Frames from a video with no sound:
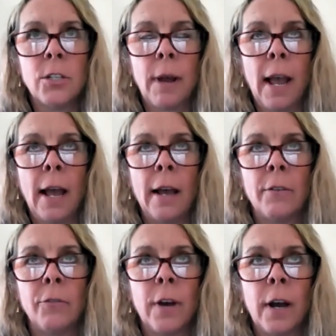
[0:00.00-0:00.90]
you
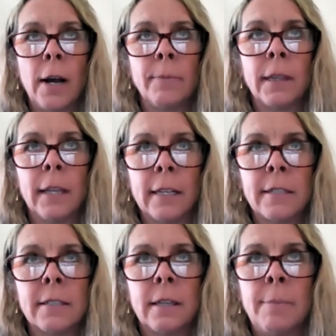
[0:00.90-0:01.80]
have, the
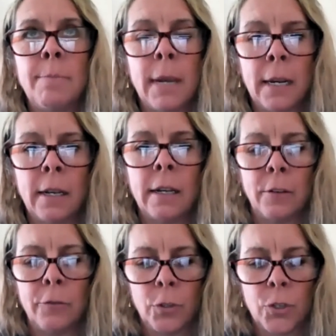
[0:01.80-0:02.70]
less immediate
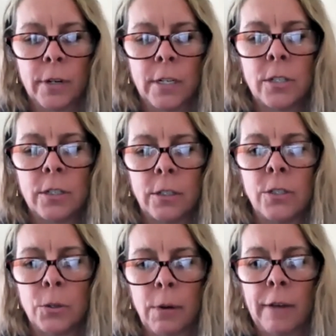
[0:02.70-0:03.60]
infiltration, you
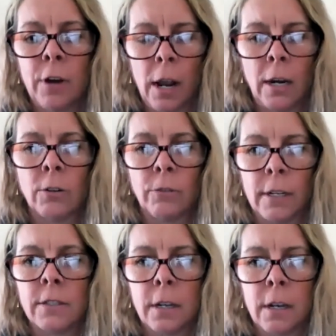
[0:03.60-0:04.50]
do have a higher
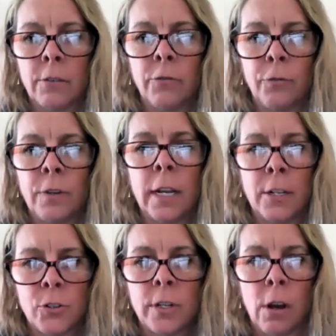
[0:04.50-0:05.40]
risk of
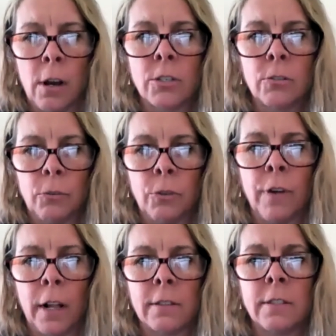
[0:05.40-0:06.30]
nitrogen loss through the
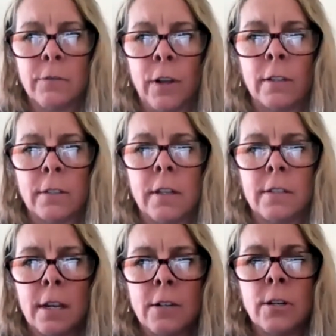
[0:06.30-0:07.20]

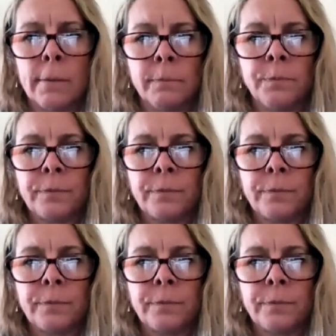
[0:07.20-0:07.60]
volatilization.